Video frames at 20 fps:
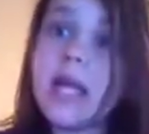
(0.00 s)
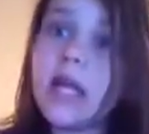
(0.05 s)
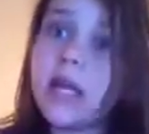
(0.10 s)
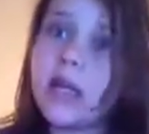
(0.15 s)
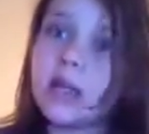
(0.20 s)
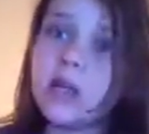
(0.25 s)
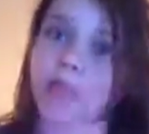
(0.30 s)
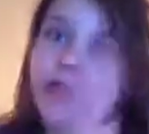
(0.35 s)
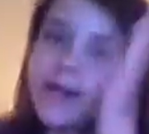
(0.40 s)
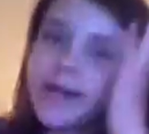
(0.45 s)
a
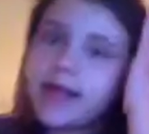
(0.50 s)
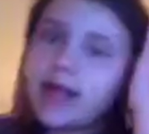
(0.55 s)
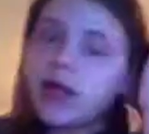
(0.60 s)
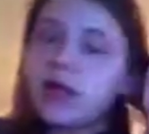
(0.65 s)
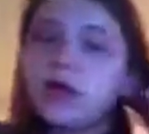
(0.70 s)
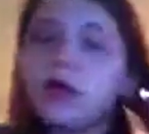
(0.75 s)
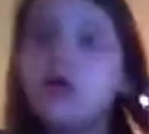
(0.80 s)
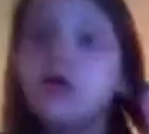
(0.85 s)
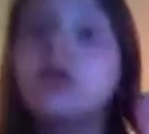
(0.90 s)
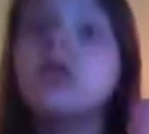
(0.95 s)
new
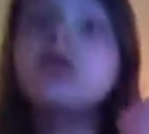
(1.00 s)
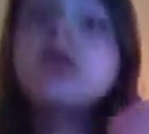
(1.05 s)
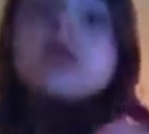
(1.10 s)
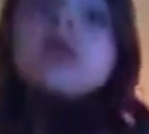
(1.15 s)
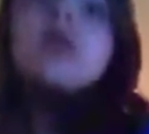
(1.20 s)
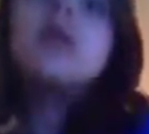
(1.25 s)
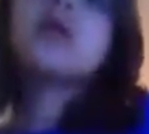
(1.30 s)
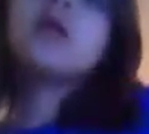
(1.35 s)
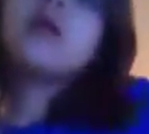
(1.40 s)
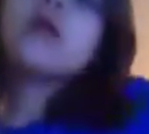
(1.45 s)
channel
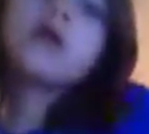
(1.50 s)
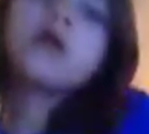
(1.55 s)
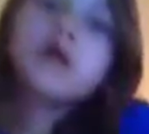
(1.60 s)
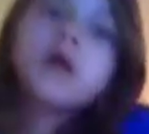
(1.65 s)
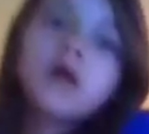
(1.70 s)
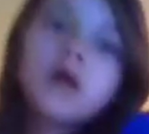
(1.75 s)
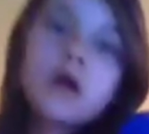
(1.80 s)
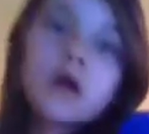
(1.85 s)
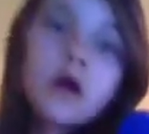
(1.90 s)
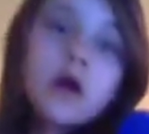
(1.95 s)

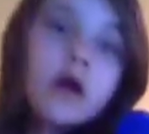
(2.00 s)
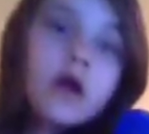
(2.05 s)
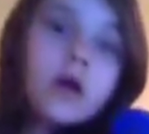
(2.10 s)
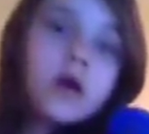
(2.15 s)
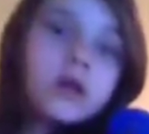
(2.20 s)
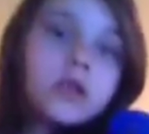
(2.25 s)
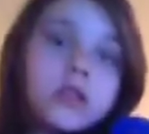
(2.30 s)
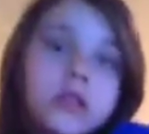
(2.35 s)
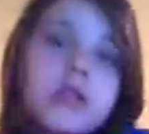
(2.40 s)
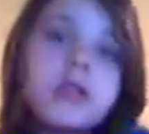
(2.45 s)

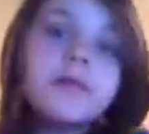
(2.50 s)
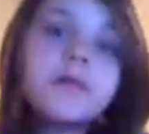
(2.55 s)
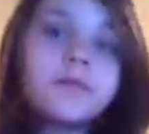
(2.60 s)
called.